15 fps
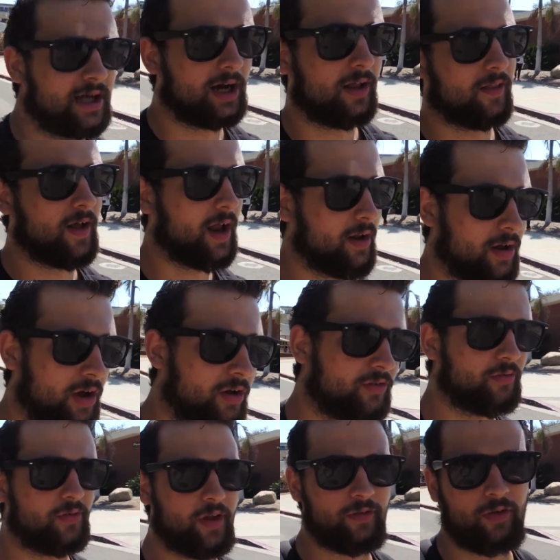A lot of
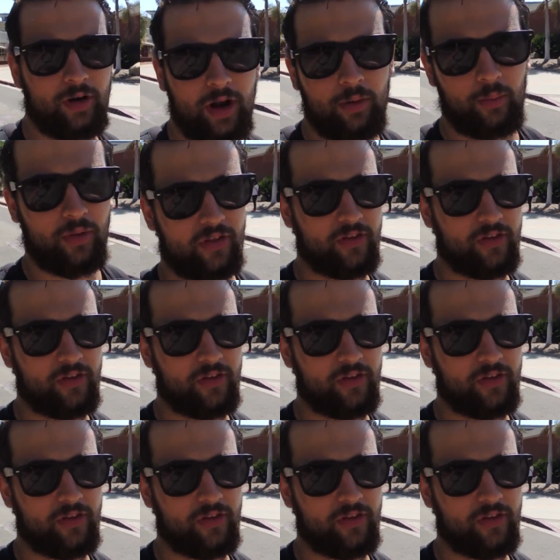awesome stuff going on